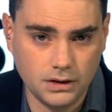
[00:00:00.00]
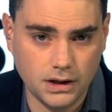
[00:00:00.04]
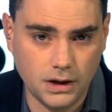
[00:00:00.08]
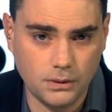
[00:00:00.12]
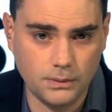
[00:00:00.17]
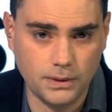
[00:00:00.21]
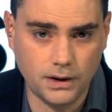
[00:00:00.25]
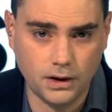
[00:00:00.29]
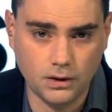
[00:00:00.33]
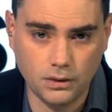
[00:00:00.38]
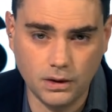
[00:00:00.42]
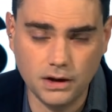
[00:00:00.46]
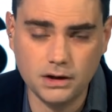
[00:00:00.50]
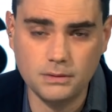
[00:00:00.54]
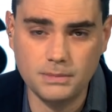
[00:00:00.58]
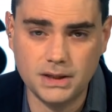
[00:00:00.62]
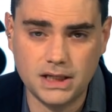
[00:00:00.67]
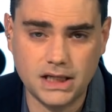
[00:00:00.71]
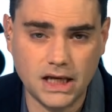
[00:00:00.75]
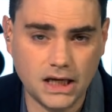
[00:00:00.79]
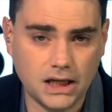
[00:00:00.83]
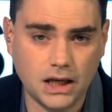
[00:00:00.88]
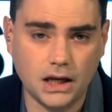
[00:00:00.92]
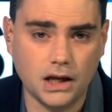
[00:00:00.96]
Okay, we are going to
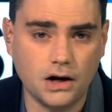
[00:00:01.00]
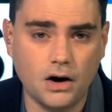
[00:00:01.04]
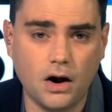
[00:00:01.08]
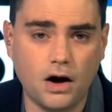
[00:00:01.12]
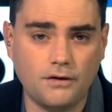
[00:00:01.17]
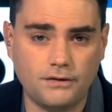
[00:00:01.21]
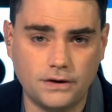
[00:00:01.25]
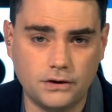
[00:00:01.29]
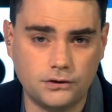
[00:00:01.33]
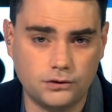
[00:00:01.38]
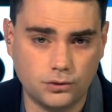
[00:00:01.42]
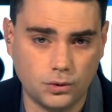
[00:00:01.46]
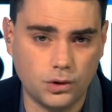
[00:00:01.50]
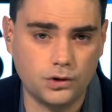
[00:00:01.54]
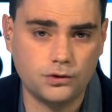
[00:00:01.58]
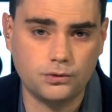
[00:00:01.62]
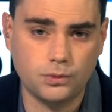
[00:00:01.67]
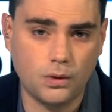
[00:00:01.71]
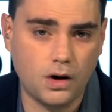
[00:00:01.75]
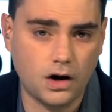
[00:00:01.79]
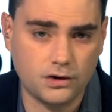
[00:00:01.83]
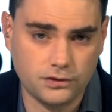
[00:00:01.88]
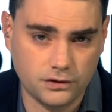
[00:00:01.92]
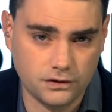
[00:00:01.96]
be kicking it off at
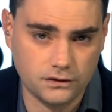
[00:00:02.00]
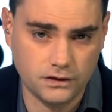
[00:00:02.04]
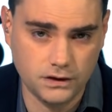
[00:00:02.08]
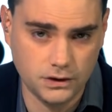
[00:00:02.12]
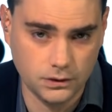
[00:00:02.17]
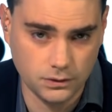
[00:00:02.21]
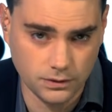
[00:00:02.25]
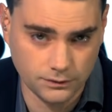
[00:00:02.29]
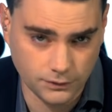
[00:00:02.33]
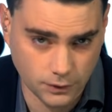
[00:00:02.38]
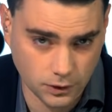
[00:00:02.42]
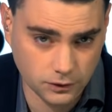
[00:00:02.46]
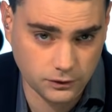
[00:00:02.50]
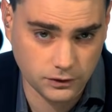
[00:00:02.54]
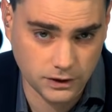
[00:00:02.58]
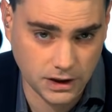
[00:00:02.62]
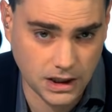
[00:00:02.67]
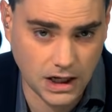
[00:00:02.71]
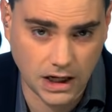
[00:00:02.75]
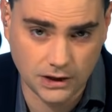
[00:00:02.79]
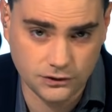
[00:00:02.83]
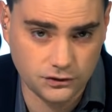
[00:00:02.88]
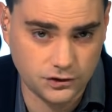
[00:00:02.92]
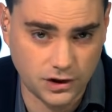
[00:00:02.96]
George Washington
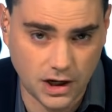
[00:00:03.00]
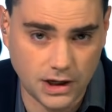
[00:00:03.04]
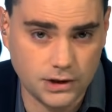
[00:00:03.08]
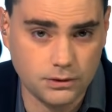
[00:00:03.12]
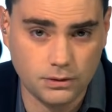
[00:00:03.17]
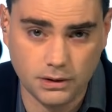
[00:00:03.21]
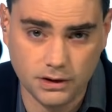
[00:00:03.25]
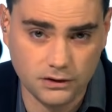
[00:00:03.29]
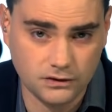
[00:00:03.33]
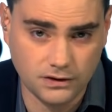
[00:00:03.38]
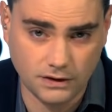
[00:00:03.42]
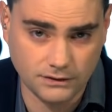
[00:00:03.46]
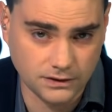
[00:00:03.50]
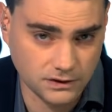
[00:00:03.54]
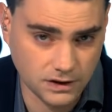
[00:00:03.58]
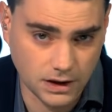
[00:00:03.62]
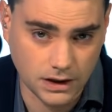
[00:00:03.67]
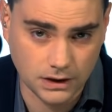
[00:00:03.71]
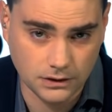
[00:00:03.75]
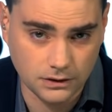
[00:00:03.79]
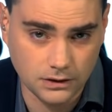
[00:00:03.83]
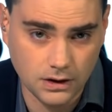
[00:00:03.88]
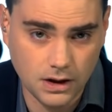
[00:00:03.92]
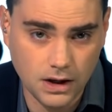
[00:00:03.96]
University on January
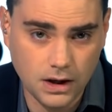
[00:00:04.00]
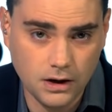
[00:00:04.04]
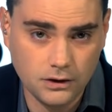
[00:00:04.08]
17th.